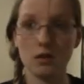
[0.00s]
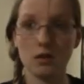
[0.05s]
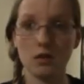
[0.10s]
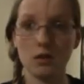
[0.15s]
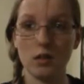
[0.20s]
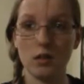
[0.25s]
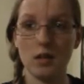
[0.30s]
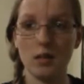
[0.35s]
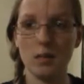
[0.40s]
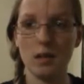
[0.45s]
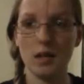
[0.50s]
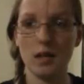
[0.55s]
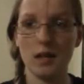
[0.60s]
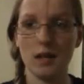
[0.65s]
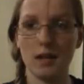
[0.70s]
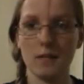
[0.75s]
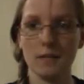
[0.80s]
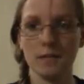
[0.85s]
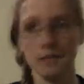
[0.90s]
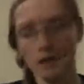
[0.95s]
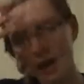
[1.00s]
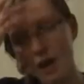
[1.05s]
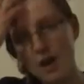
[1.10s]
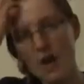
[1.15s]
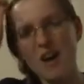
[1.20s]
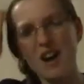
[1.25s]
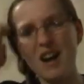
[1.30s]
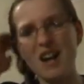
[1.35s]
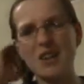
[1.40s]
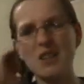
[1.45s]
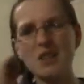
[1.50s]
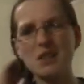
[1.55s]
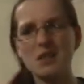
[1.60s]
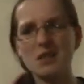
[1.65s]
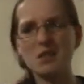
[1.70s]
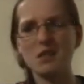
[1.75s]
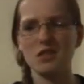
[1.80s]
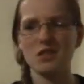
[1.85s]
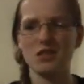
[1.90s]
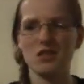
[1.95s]
Start that bit again. I
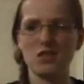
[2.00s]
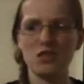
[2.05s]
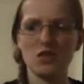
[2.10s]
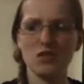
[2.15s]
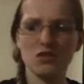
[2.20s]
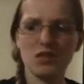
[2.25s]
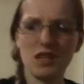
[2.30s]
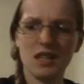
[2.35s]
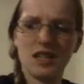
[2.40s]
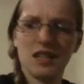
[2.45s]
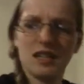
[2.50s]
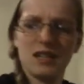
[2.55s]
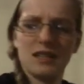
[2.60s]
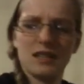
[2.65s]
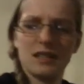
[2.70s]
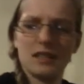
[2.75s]
also have lots of jewellery.